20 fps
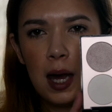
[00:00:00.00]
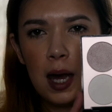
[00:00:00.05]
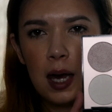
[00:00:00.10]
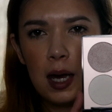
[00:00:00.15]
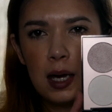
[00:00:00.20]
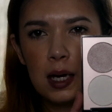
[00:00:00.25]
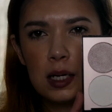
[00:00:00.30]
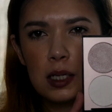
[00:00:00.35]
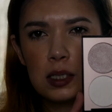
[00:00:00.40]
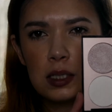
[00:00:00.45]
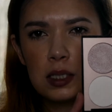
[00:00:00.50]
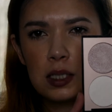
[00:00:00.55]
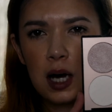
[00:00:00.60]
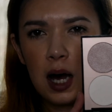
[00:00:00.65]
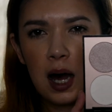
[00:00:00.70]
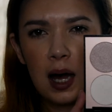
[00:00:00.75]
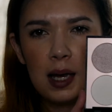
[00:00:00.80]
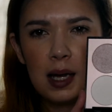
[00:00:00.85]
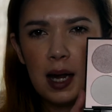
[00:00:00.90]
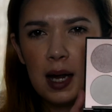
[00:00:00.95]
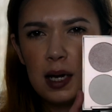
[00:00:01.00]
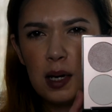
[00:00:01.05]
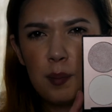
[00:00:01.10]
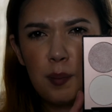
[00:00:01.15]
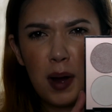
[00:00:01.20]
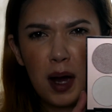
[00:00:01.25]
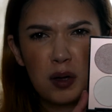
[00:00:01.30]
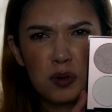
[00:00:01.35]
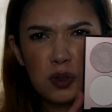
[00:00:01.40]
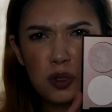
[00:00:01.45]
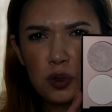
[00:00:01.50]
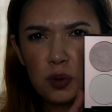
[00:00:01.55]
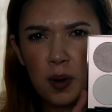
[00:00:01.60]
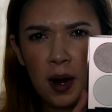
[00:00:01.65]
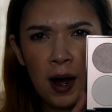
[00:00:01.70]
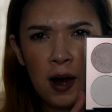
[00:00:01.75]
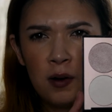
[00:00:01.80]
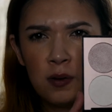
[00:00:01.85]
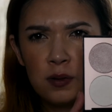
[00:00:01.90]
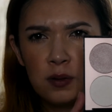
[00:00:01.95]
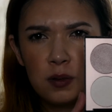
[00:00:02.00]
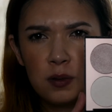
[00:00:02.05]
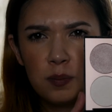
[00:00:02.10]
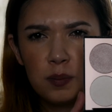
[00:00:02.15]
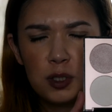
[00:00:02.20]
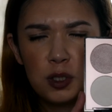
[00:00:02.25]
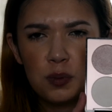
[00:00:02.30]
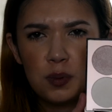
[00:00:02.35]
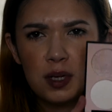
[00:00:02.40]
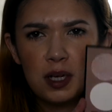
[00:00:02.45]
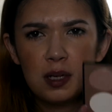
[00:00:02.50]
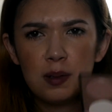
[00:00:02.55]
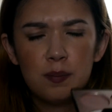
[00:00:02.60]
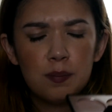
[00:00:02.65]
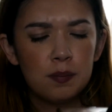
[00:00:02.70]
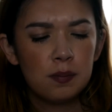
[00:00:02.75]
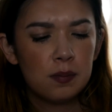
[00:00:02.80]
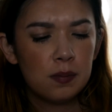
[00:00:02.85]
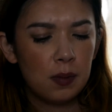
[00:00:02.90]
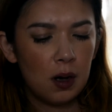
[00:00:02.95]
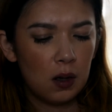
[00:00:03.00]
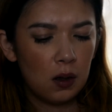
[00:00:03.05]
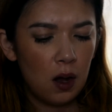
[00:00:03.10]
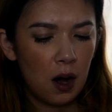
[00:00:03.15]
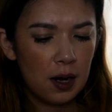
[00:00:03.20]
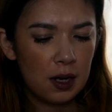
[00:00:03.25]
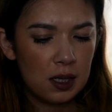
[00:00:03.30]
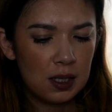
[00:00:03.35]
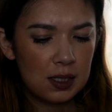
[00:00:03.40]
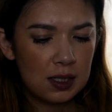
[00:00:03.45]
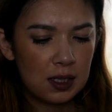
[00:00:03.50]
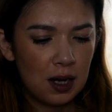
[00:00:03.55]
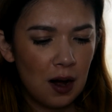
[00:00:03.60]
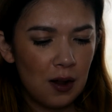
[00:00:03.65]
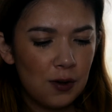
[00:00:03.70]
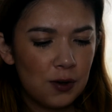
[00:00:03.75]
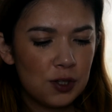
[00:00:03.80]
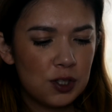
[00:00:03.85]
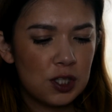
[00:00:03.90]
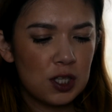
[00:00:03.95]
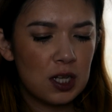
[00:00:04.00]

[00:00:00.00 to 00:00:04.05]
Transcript: and I kind of bounce around between a lot of these colors.